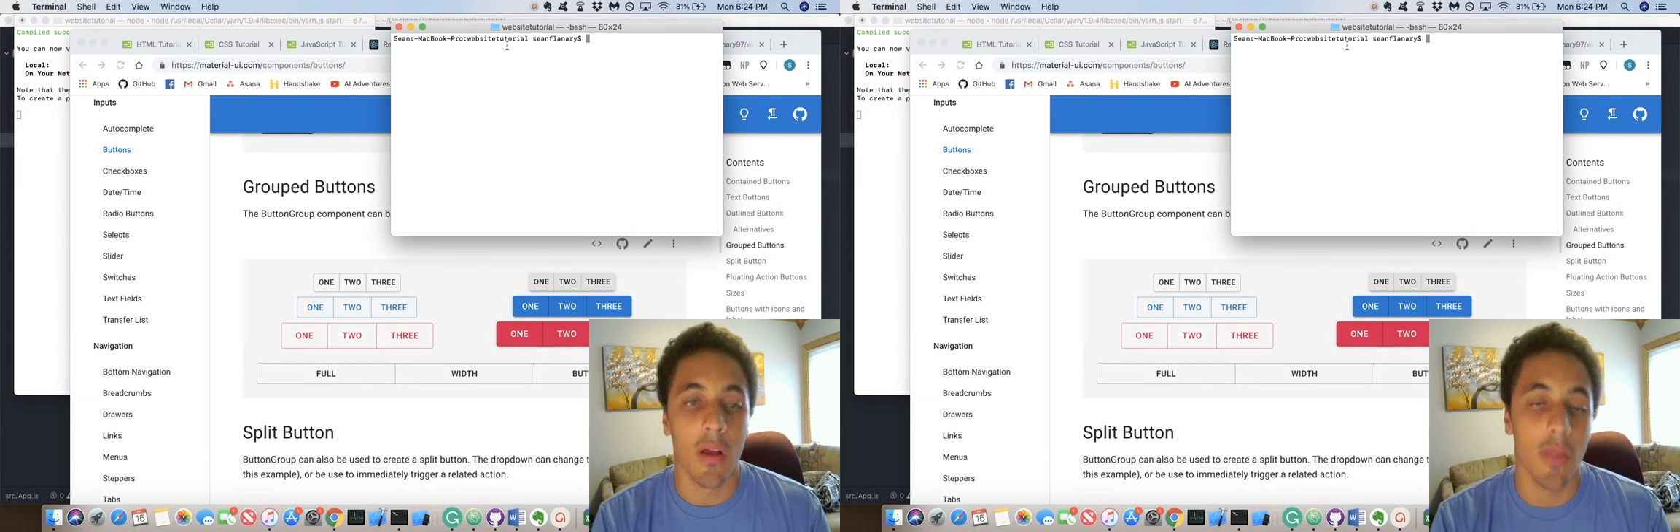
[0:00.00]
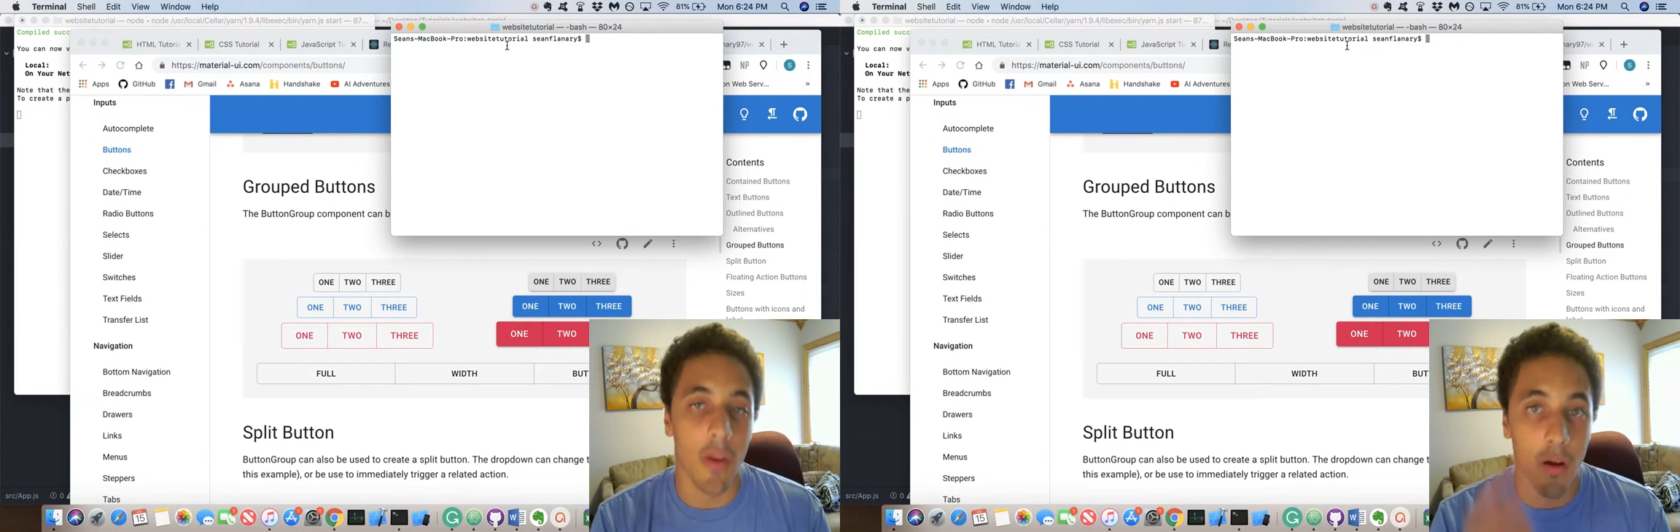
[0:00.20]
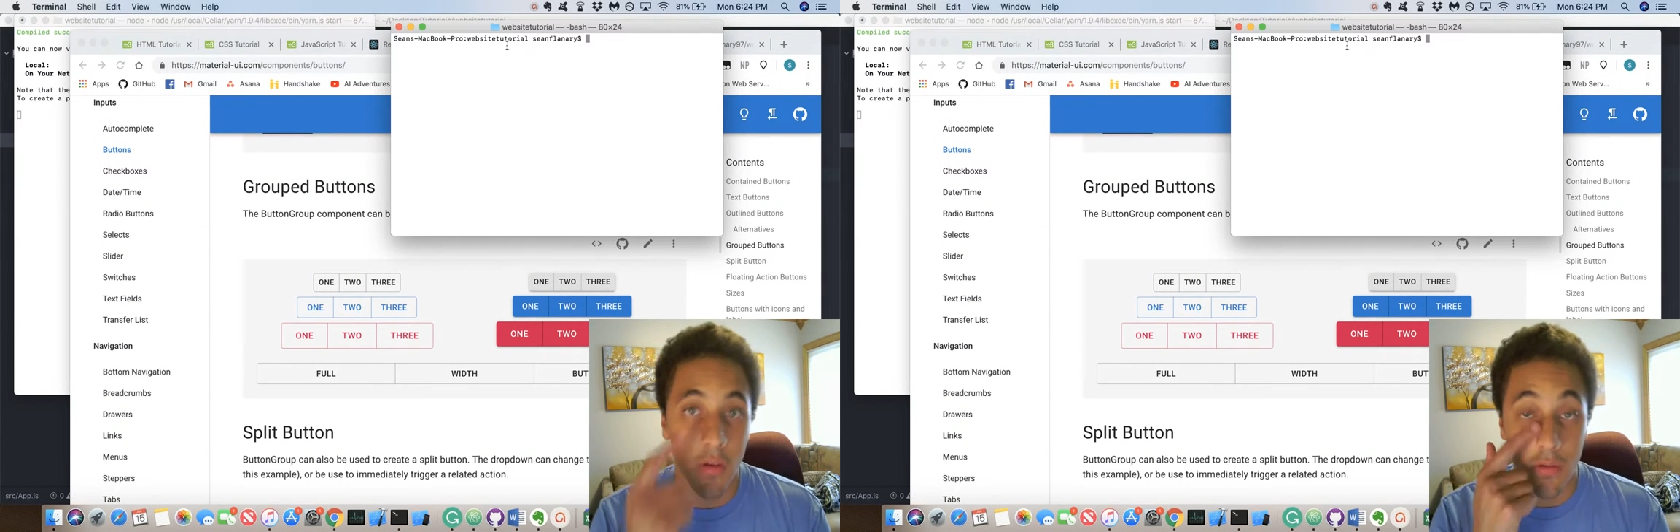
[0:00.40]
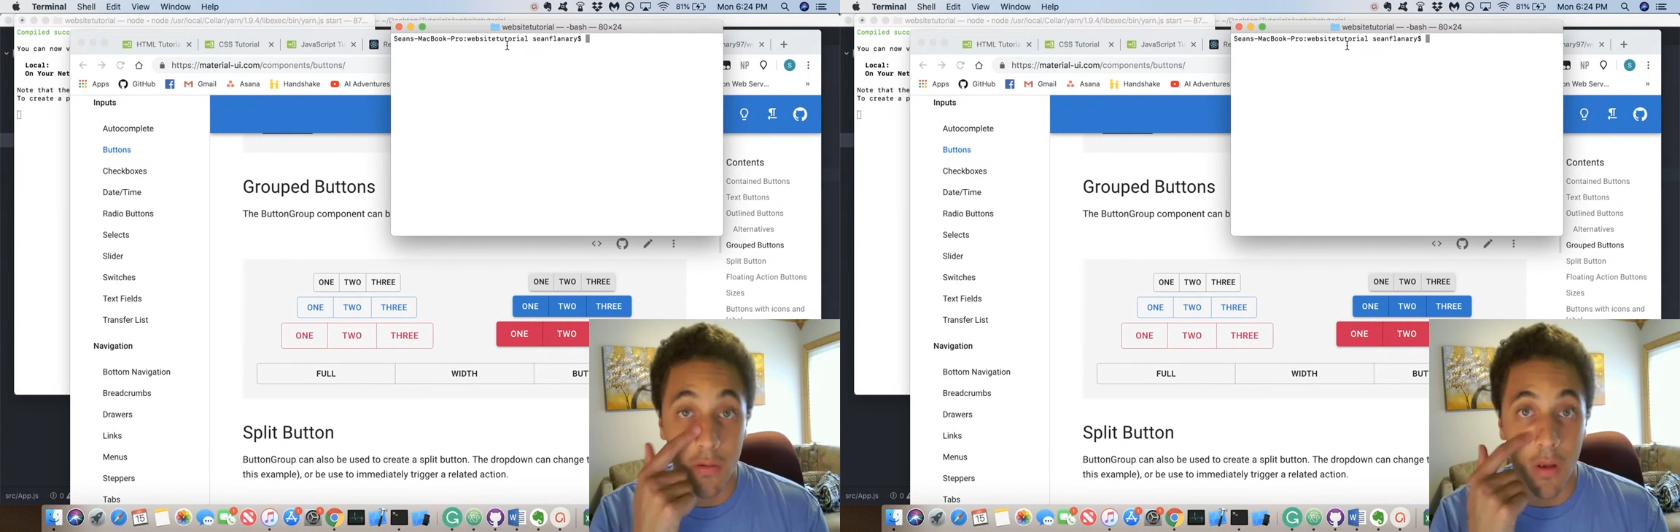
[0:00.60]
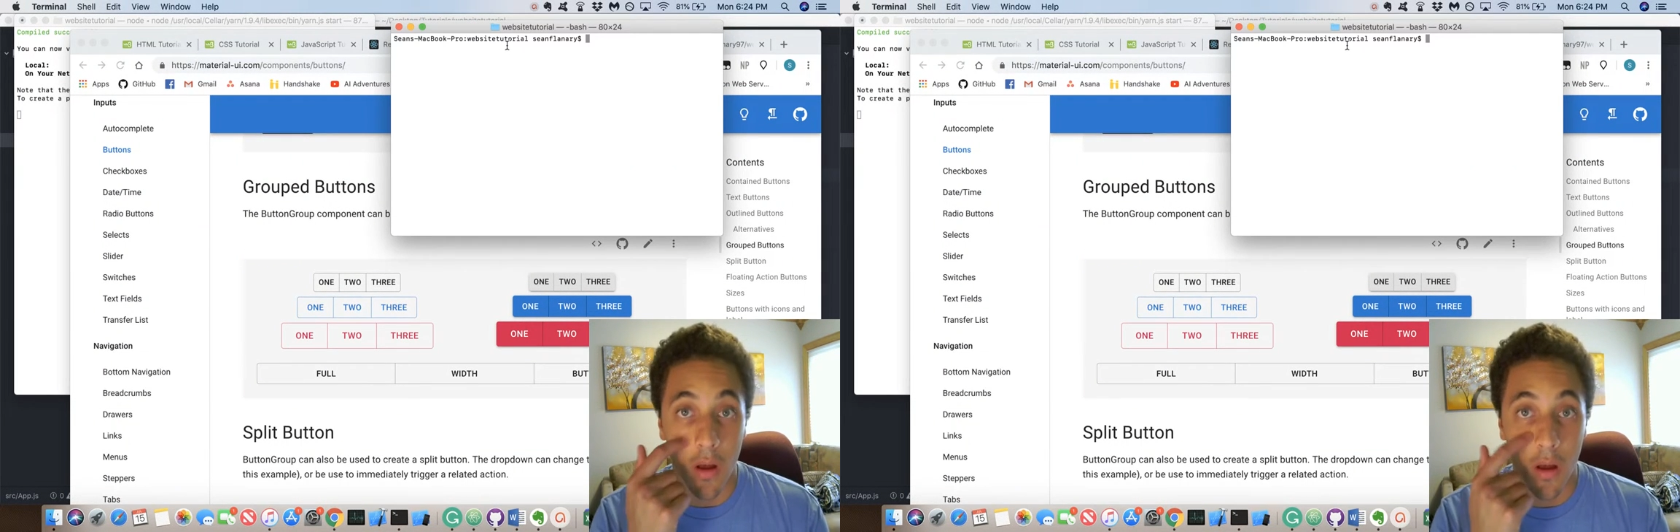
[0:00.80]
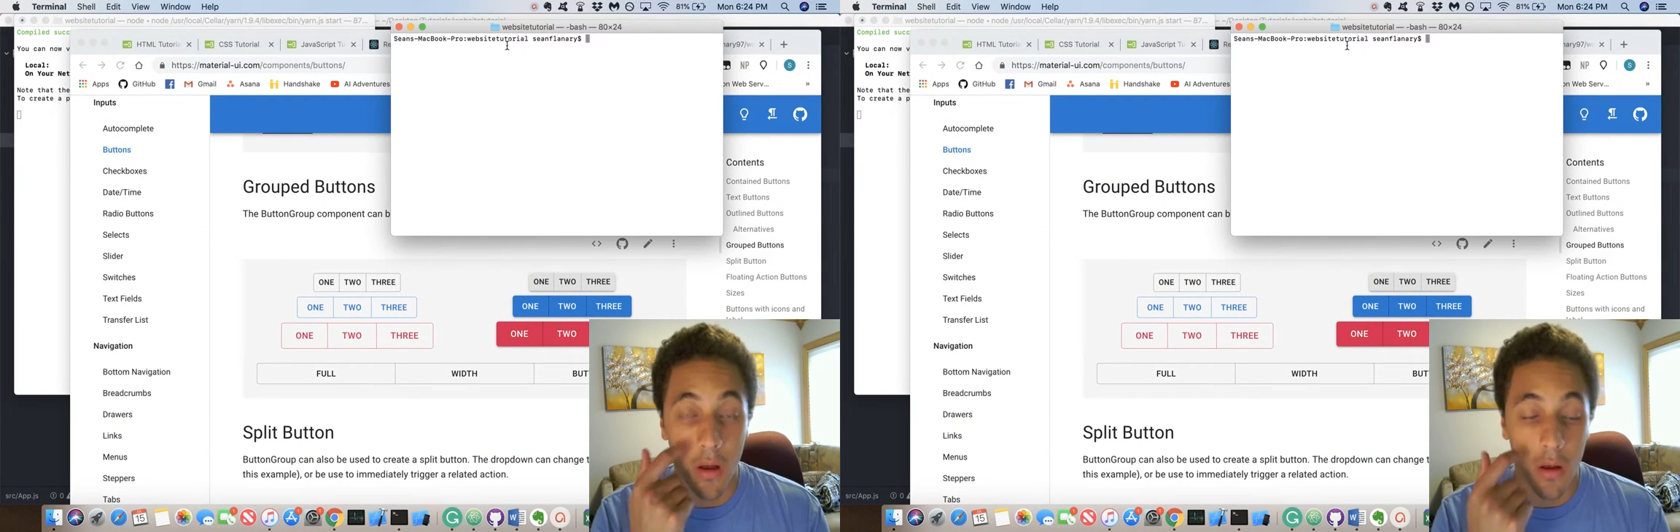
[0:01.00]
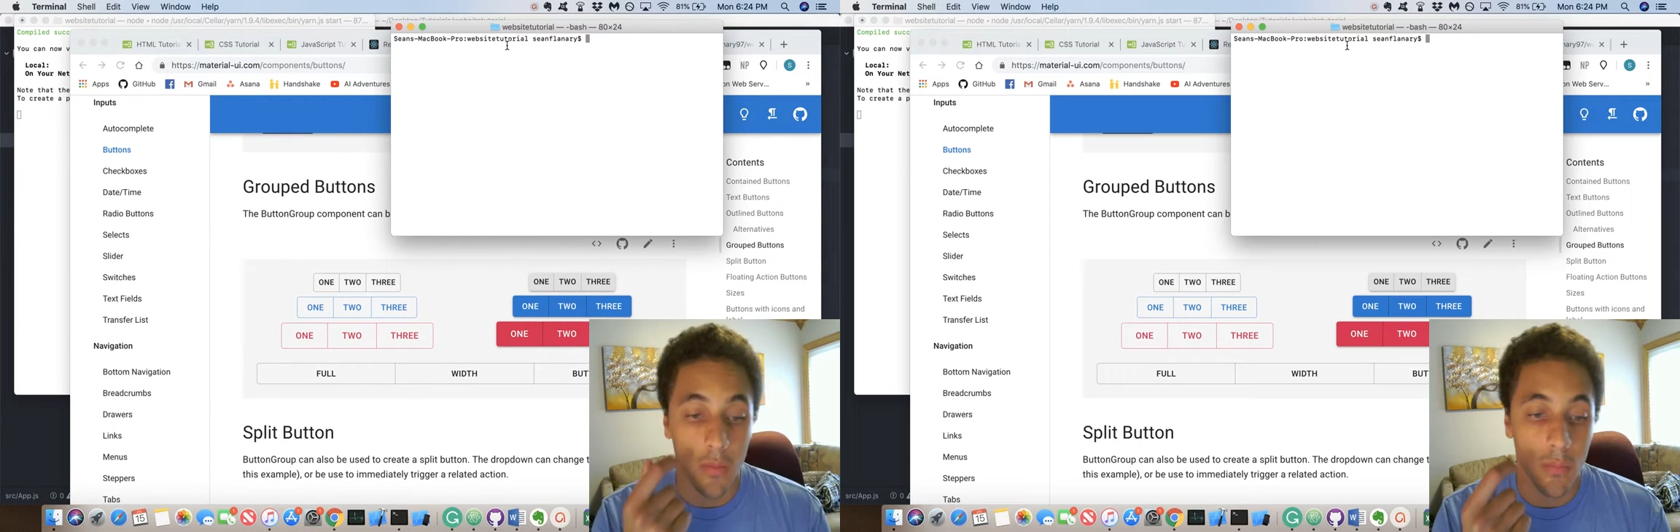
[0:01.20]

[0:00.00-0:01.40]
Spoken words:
there's a